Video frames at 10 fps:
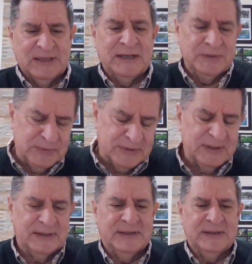now you
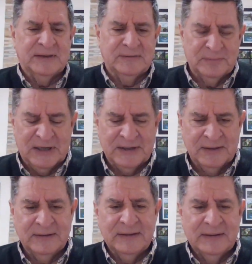take care of
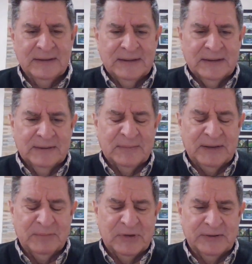
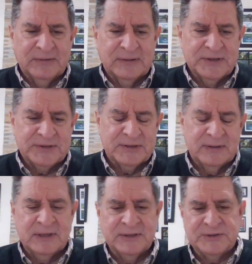my mother
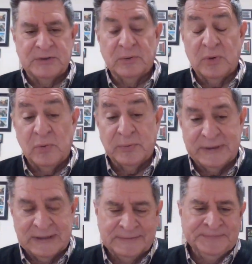as your
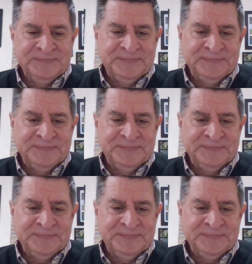own.